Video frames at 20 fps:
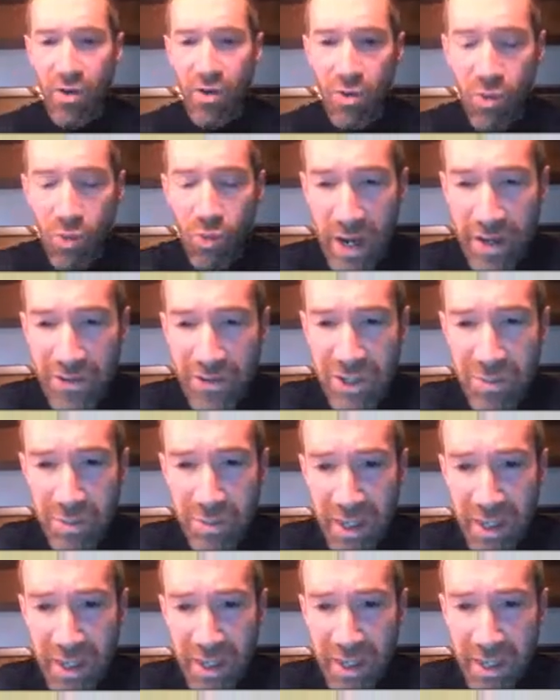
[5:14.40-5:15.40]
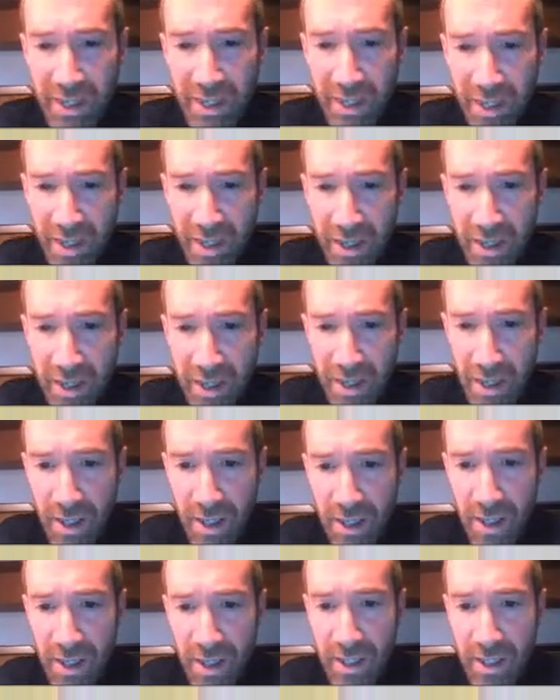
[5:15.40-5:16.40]
Wave speed
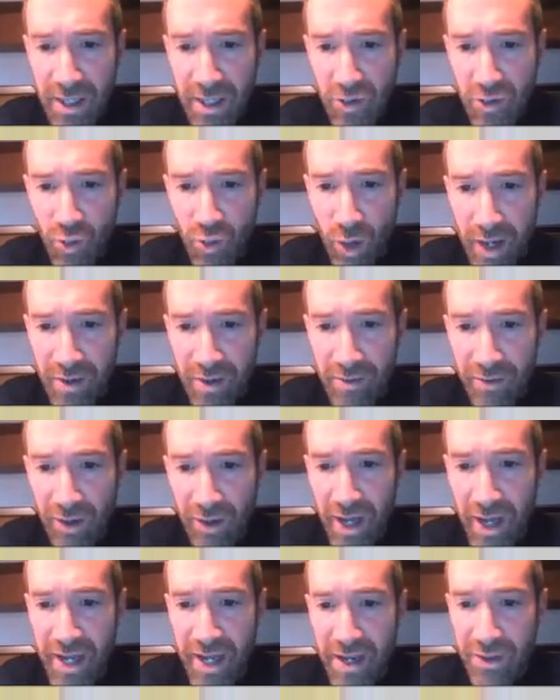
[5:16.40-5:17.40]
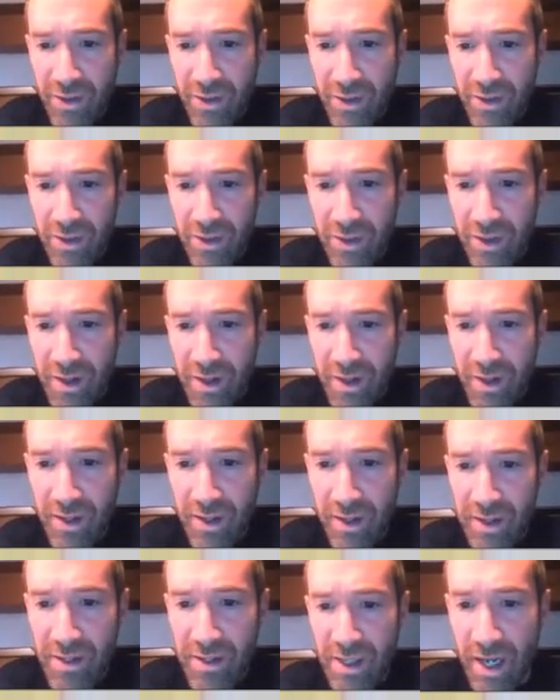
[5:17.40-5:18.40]
is wavelength
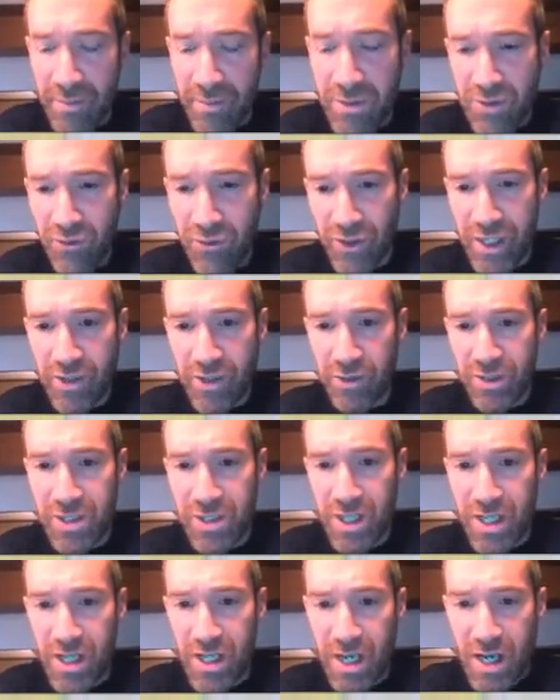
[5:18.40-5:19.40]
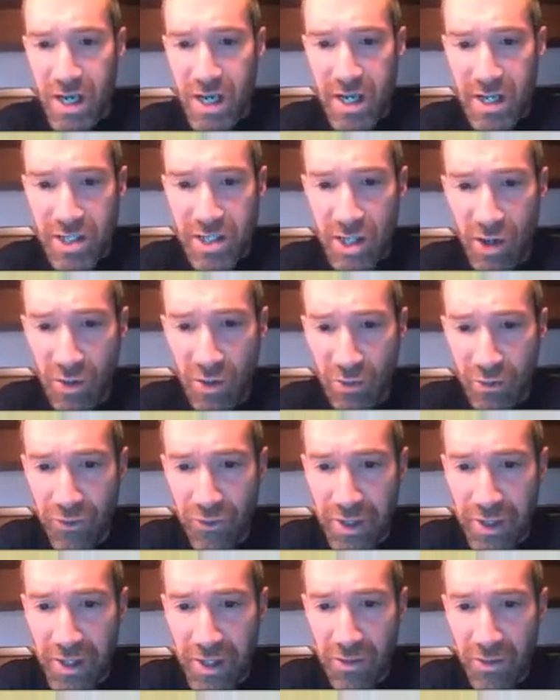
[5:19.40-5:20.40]
times frequency, so
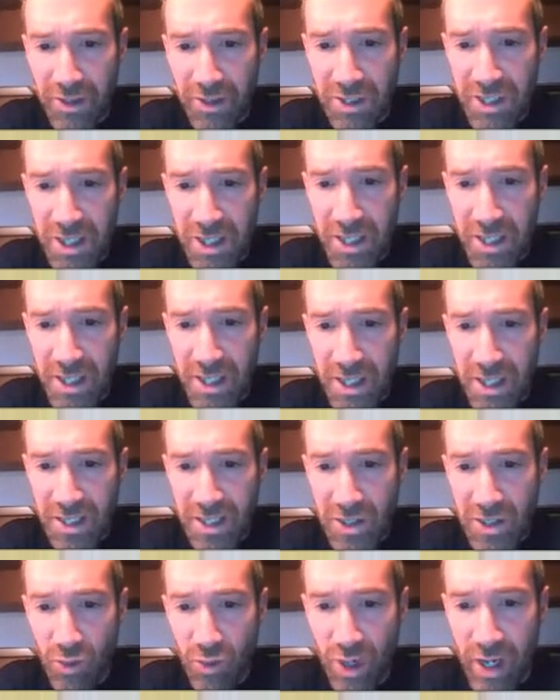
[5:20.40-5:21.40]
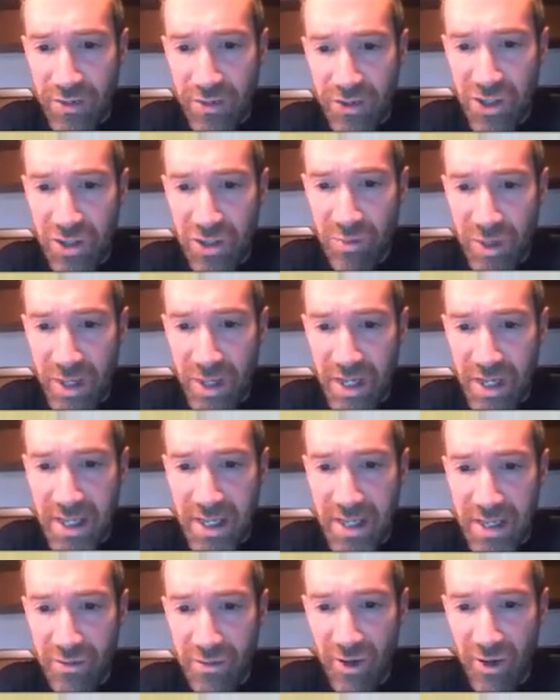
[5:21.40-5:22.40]
frequency is wave
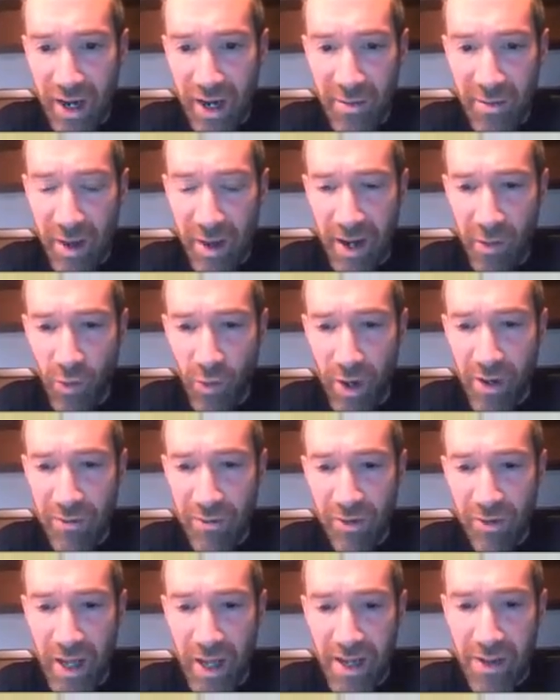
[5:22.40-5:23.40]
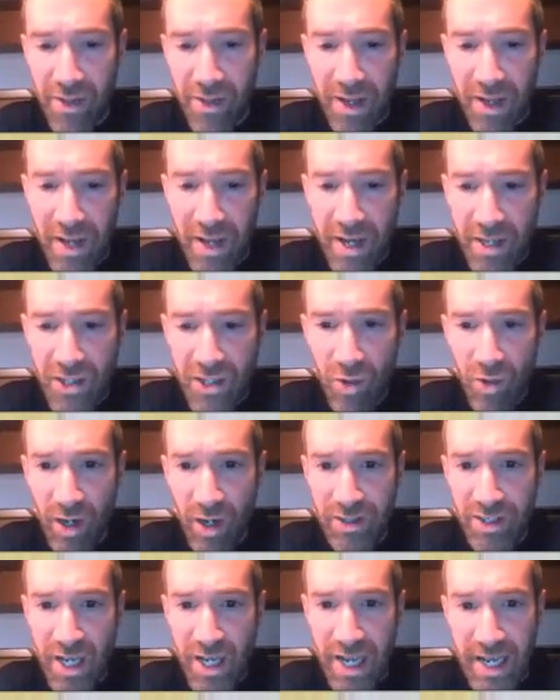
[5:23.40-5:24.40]
speed divided by wavelength. So I'll
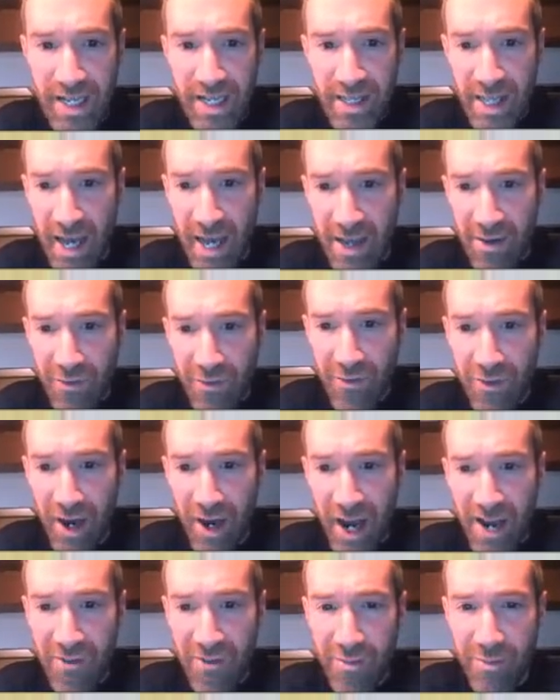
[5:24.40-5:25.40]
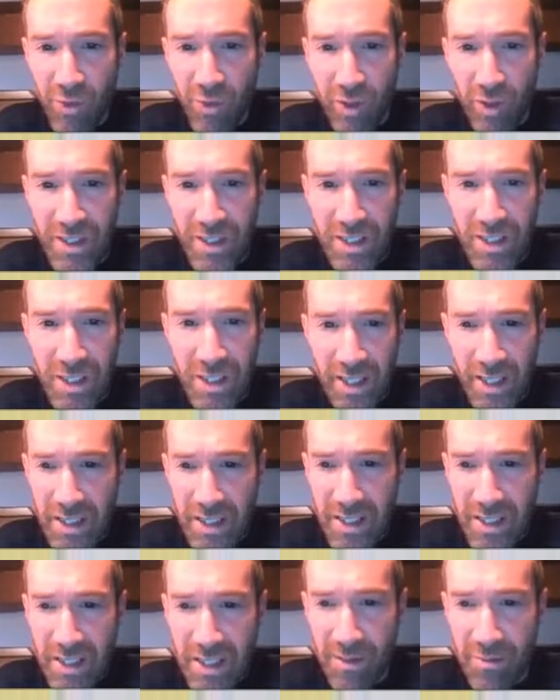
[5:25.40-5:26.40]
take that
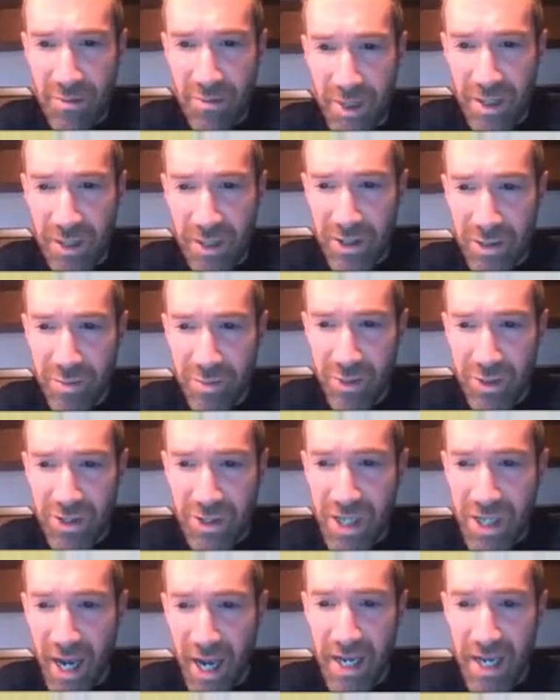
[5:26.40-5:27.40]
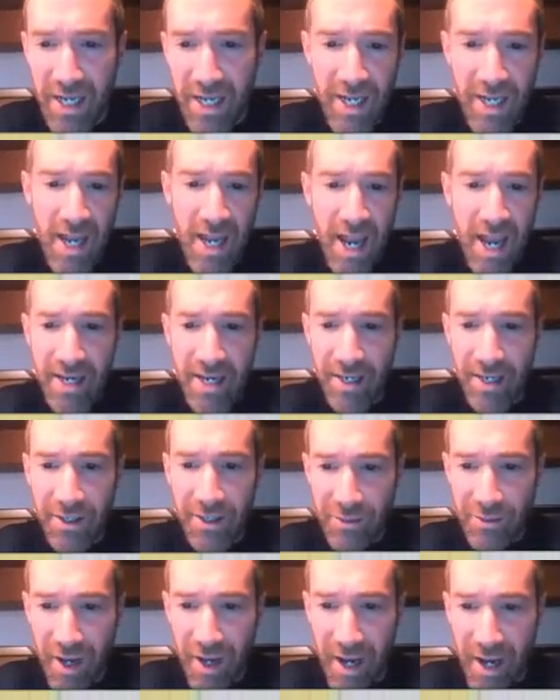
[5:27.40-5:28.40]
5.6 meters per second and I'll
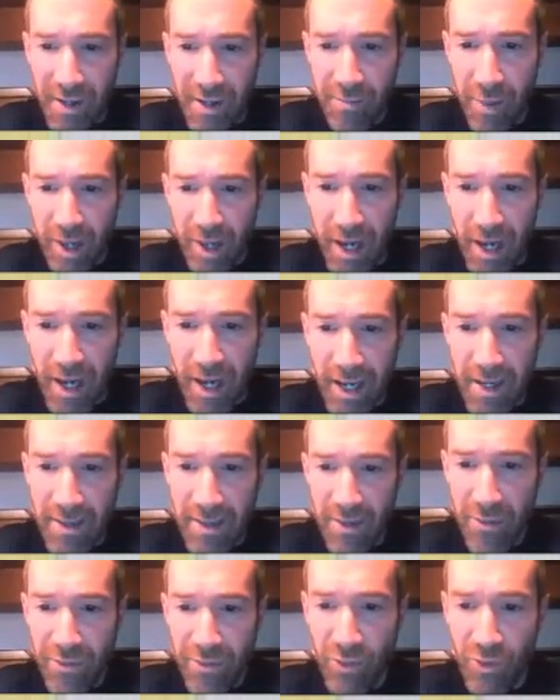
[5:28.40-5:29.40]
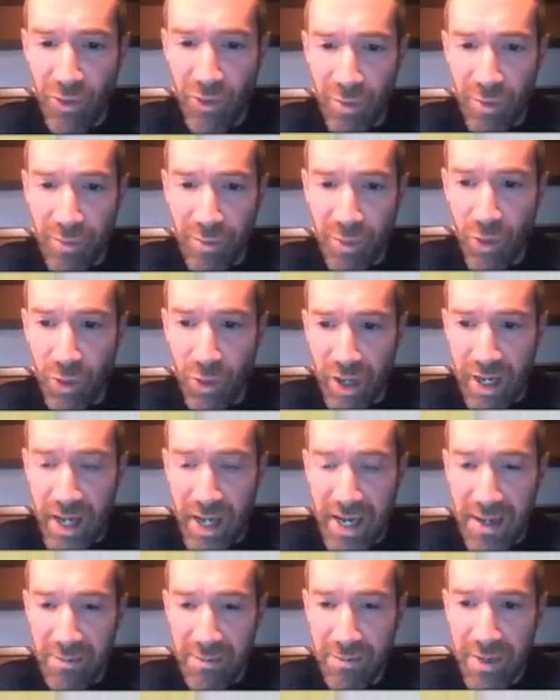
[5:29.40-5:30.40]
divide by the
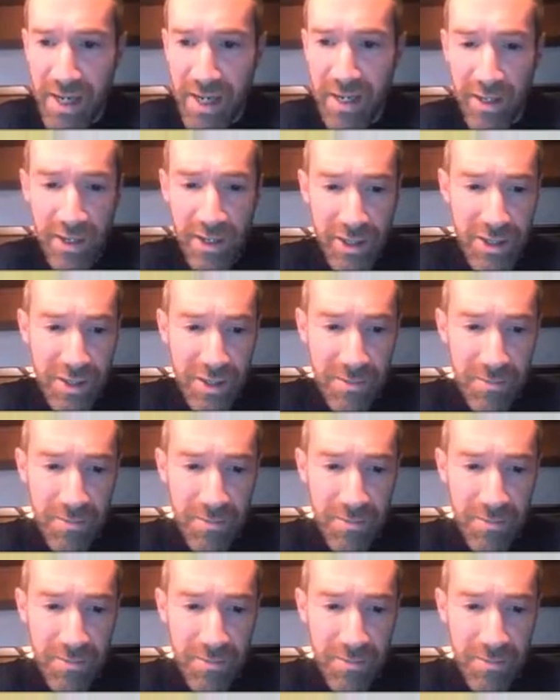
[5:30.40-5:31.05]
4.8 meters.